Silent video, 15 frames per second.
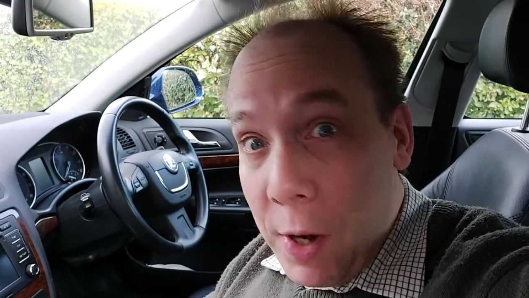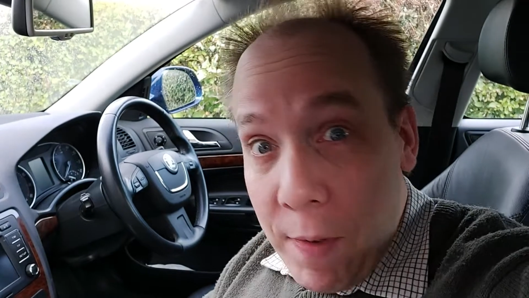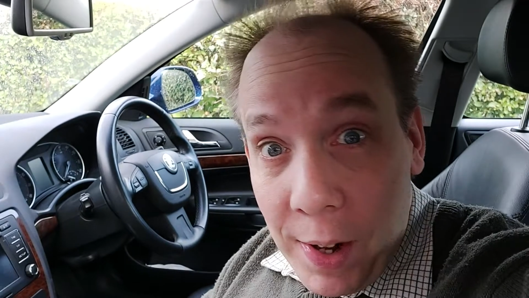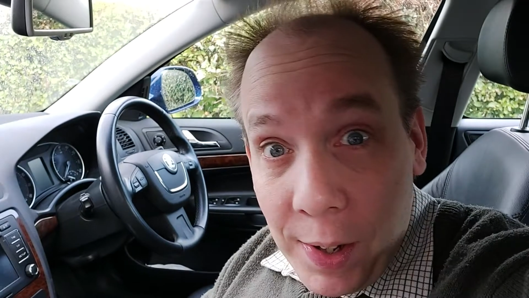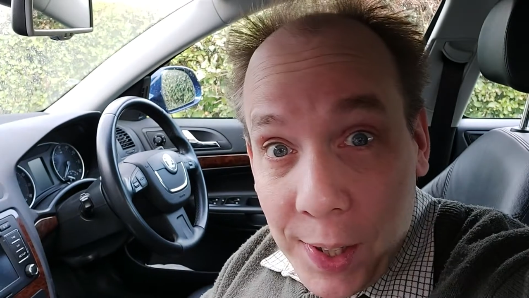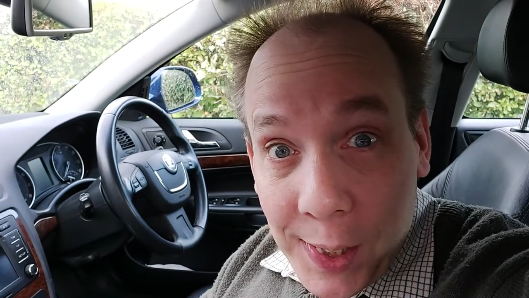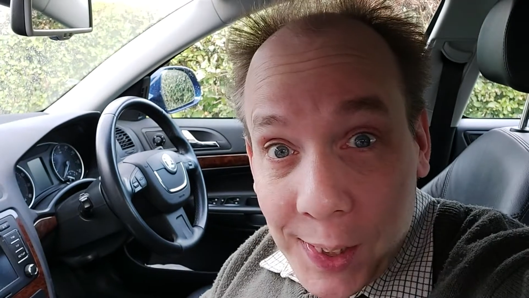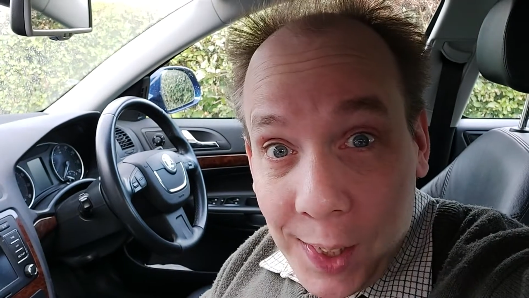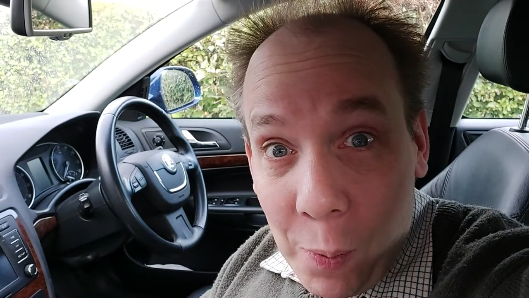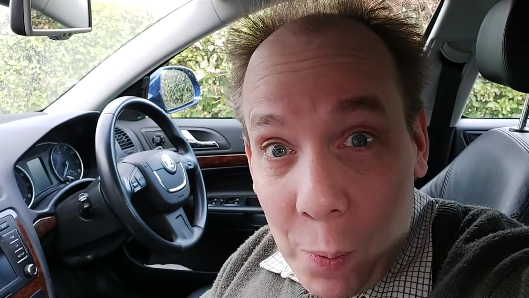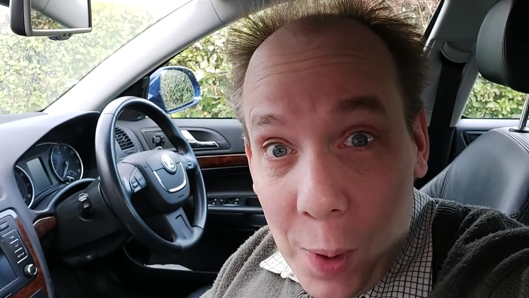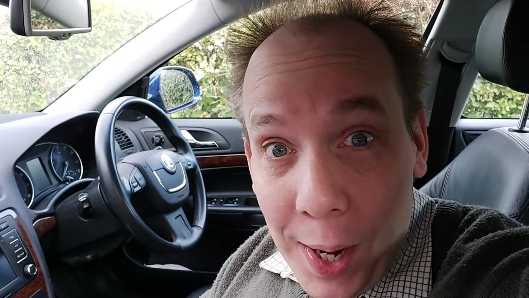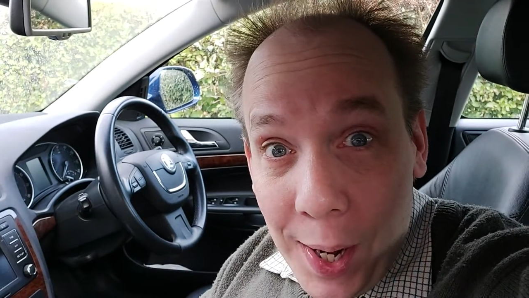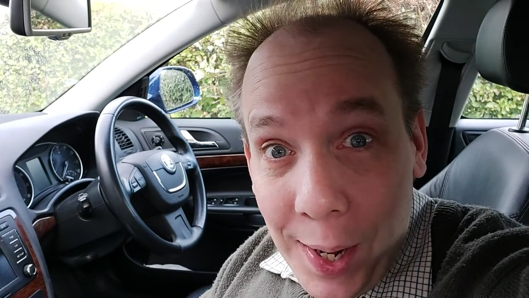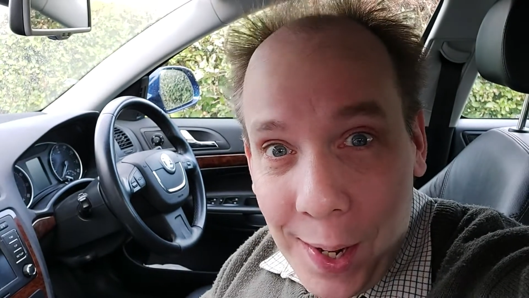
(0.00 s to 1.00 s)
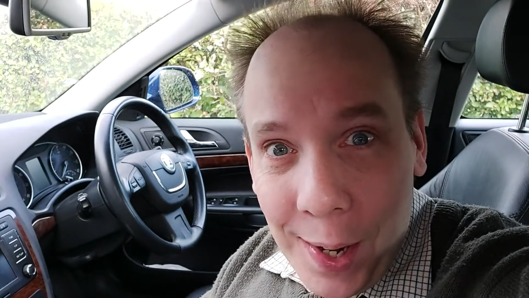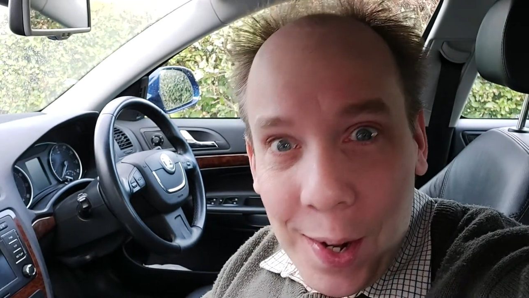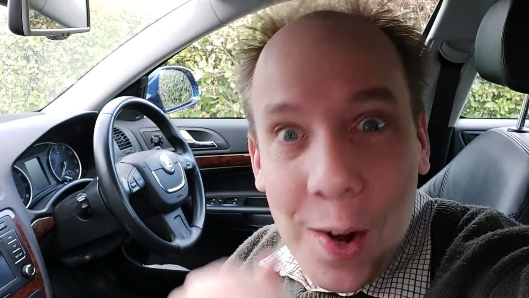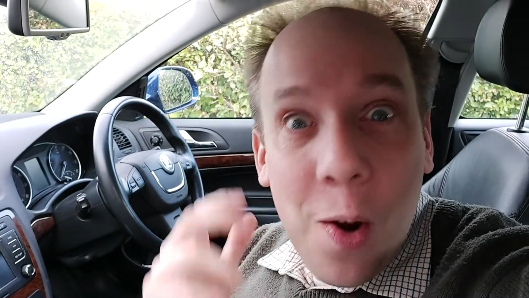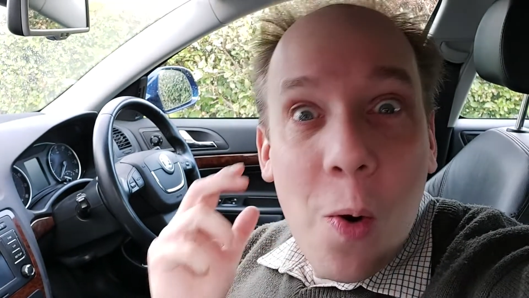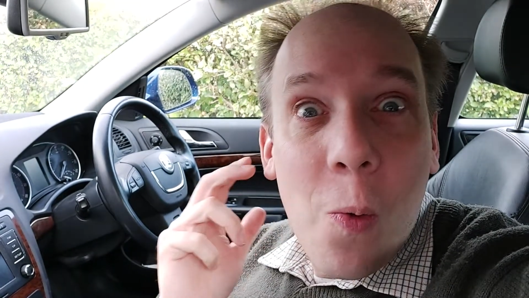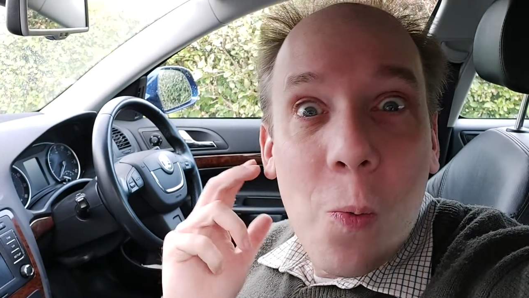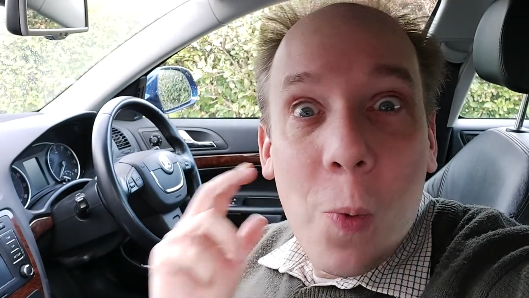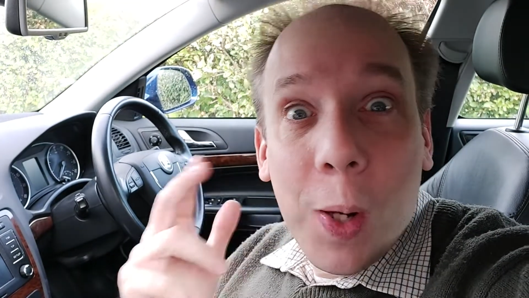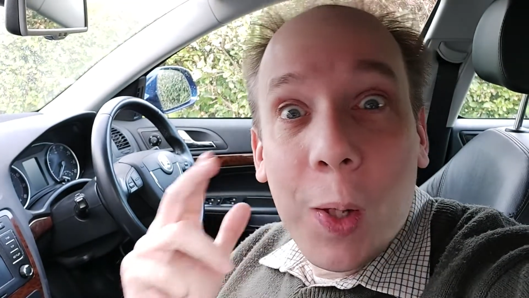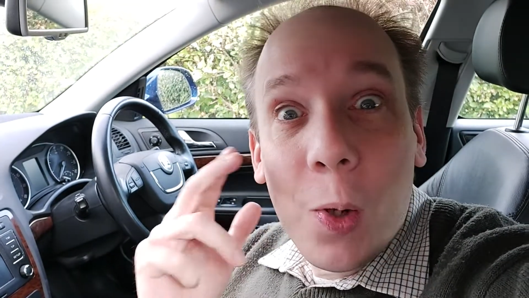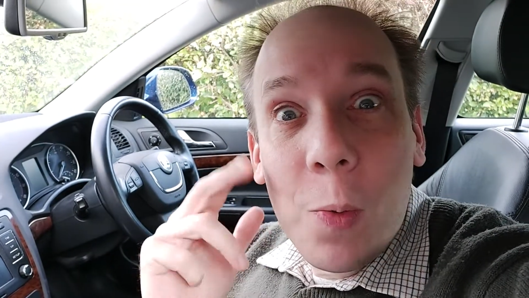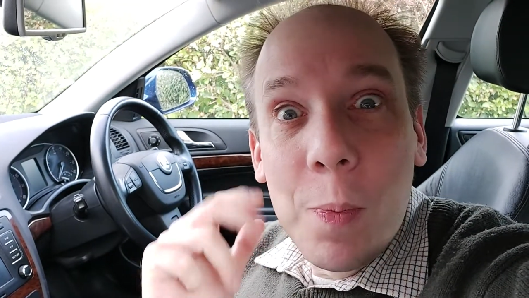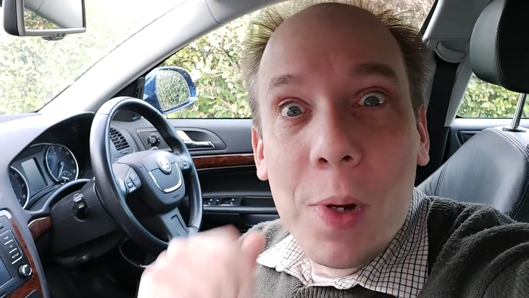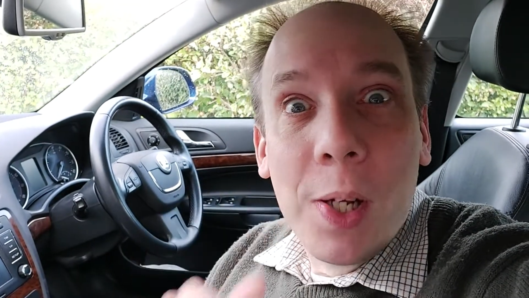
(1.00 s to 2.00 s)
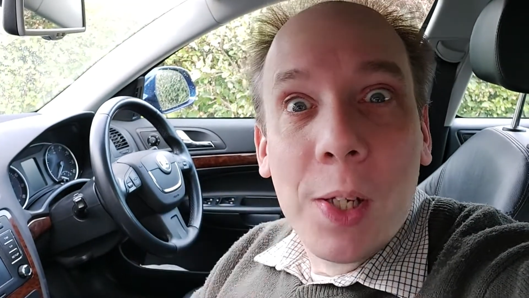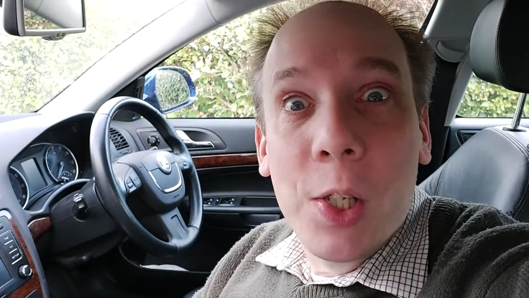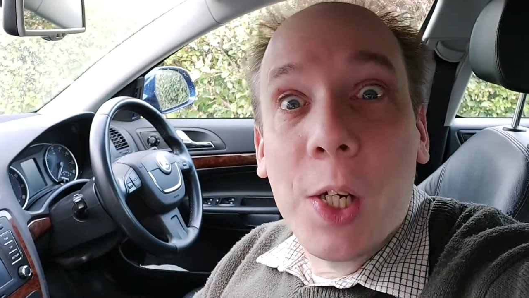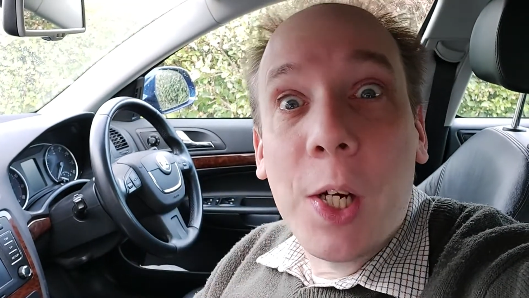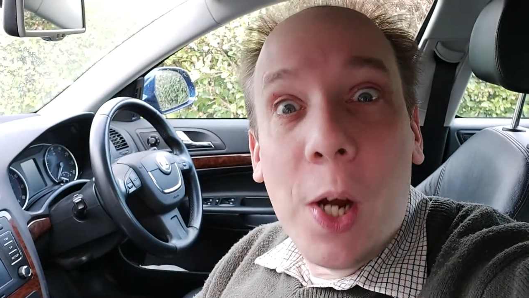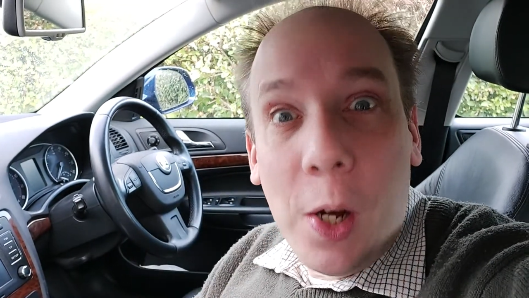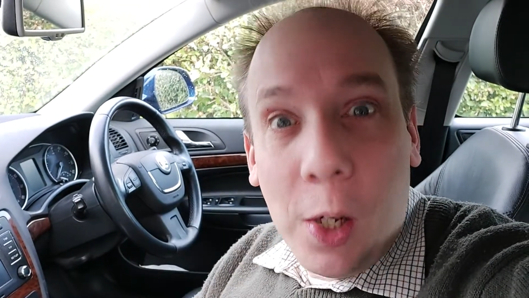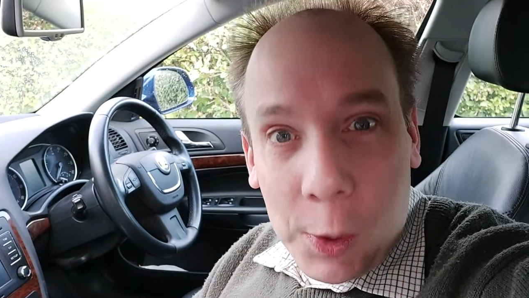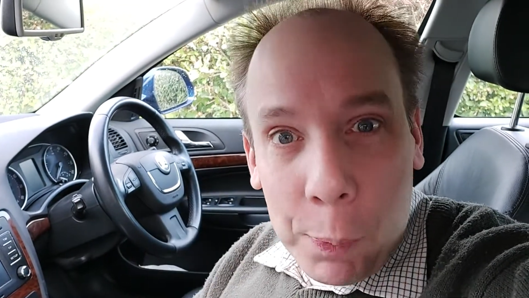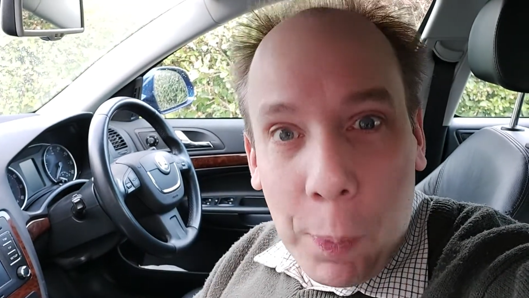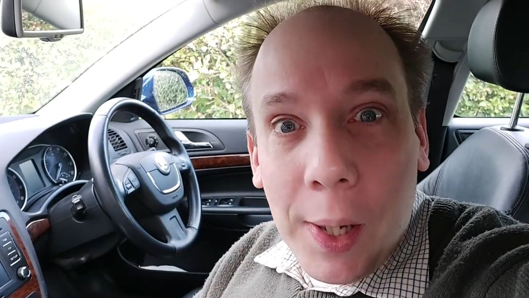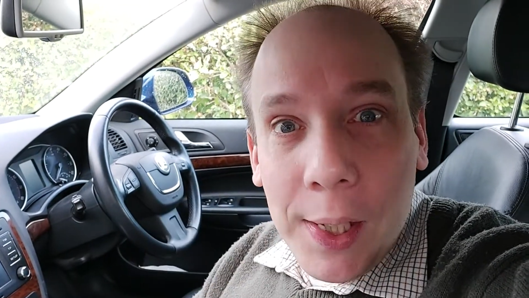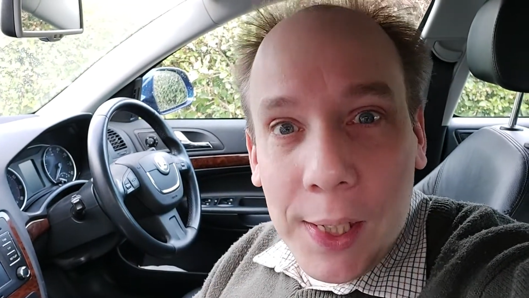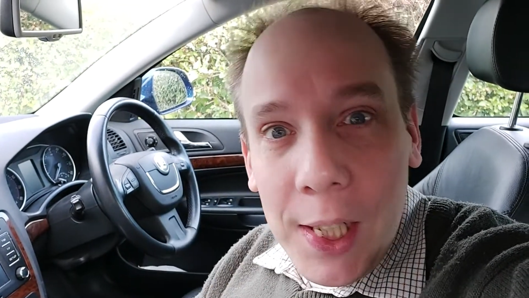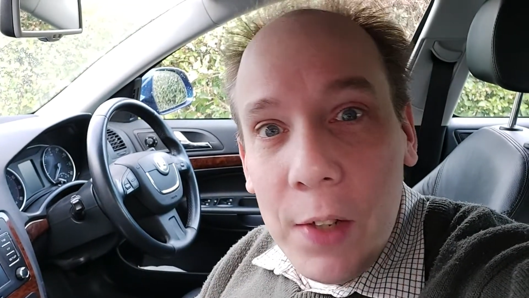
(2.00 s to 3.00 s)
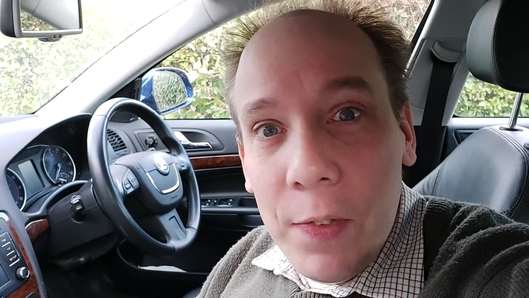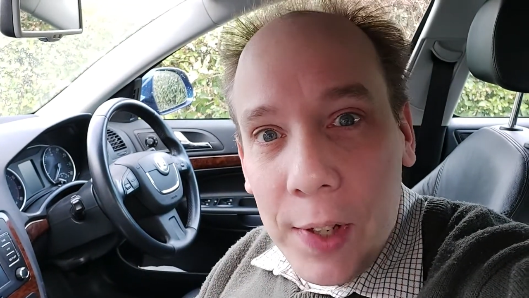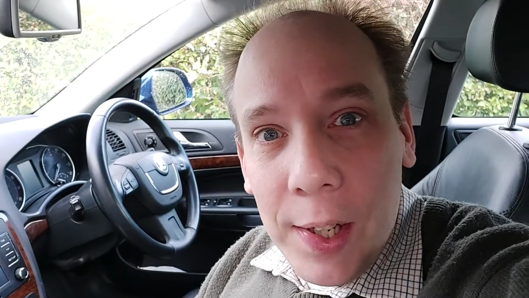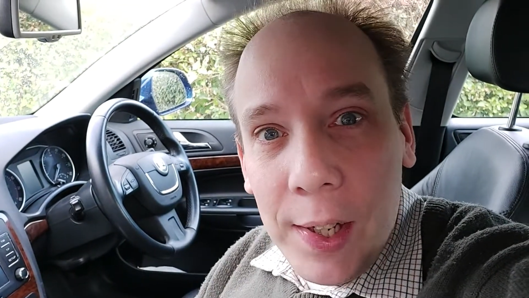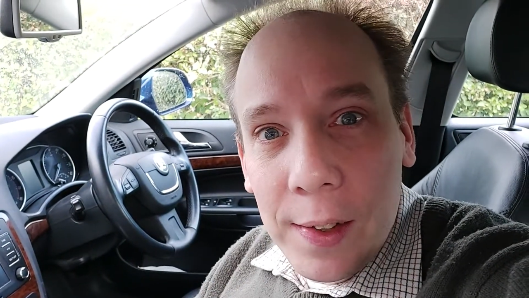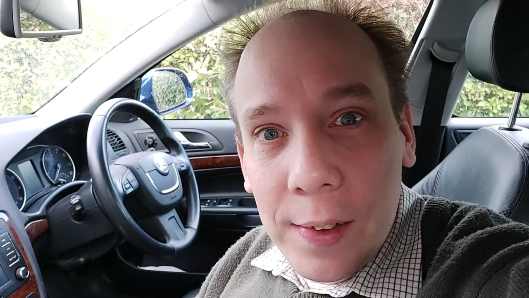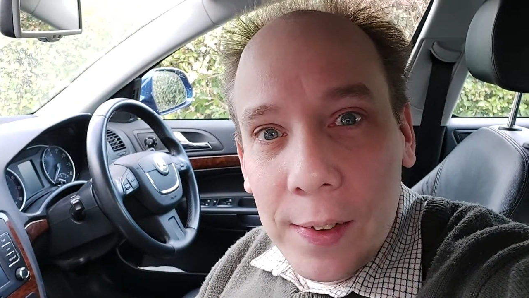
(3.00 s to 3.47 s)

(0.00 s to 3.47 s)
around here somewhere. Welcome to CarSpyTV.